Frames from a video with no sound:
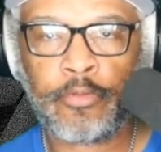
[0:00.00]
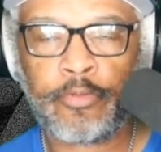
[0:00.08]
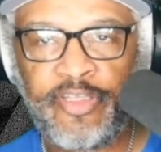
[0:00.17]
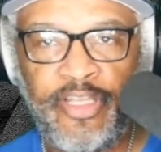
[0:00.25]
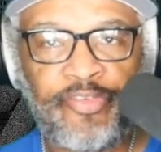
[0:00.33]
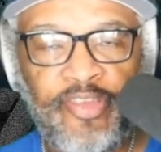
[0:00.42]

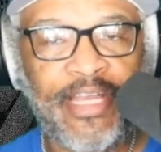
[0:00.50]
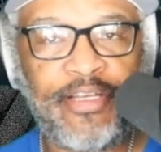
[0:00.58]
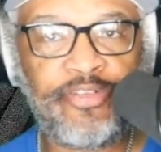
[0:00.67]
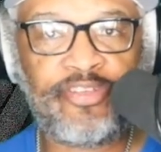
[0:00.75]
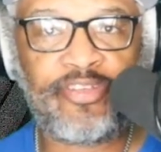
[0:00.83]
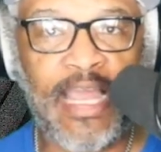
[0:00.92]
This ain't
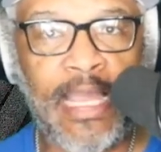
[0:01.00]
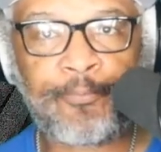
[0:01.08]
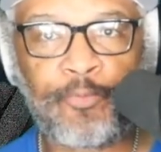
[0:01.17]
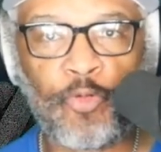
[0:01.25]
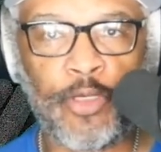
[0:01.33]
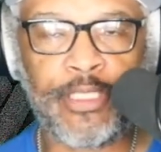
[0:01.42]
the job
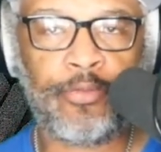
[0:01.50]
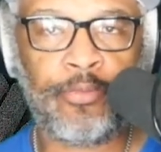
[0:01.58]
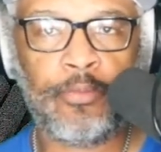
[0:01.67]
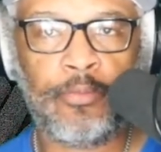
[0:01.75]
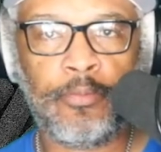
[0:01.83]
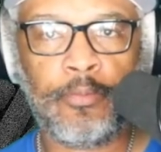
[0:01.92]
for you.
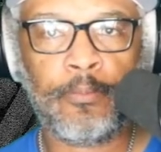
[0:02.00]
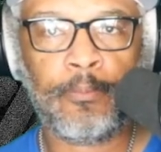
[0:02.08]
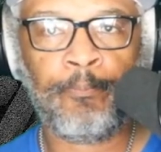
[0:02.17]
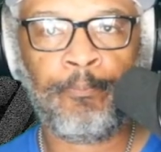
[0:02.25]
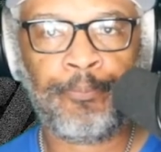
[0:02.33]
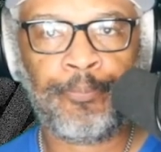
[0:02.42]

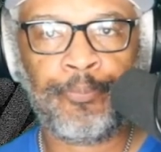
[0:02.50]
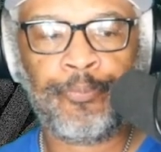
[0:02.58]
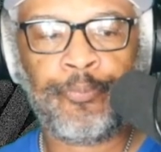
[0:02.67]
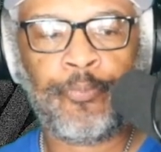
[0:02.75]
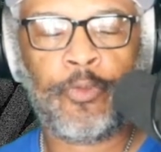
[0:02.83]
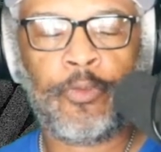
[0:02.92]

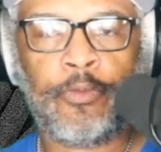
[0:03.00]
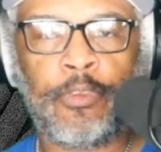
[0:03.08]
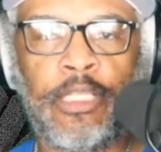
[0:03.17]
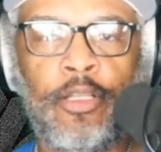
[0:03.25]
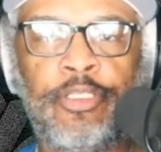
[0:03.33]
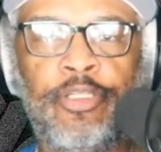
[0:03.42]

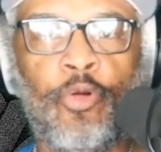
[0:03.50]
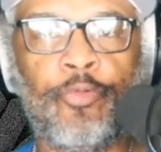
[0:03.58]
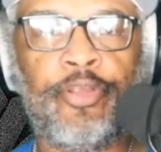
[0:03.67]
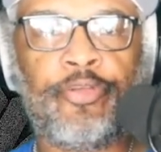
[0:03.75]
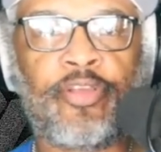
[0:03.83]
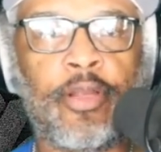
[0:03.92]
You know, you over
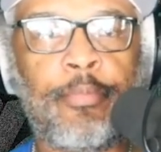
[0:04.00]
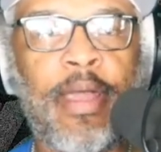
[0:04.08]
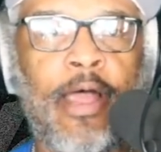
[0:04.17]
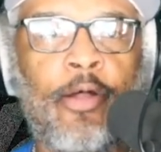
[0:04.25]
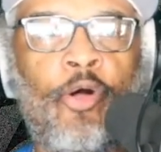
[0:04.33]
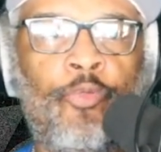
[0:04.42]
here talking
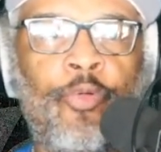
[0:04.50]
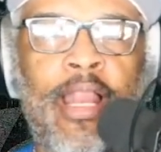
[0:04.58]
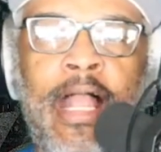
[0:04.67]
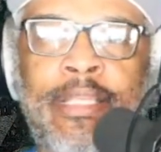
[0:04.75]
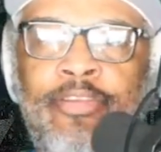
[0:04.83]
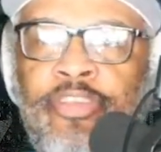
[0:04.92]
about, oh, well,
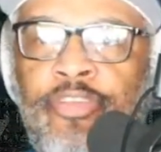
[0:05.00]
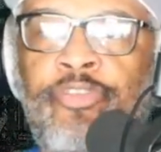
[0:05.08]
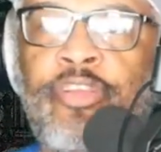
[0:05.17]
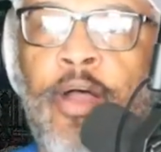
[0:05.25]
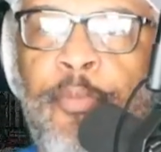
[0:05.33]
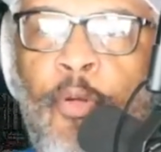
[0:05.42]
I could just
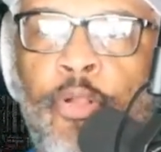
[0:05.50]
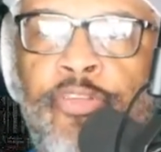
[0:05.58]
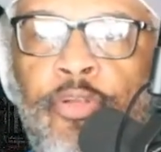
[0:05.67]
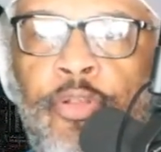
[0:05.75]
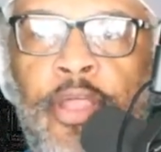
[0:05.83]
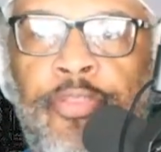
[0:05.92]
jump on
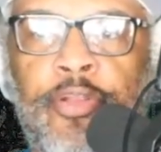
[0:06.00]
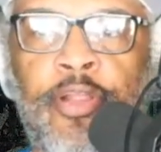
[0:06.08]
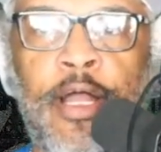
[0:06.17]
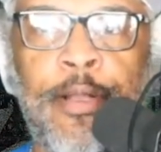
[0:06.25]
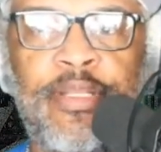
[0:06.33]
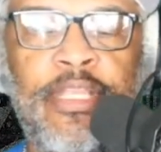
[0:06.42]
to another
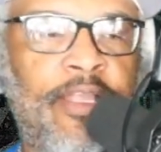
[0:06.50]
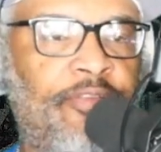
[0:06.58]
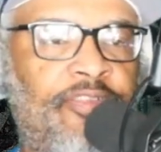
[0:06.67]
company that's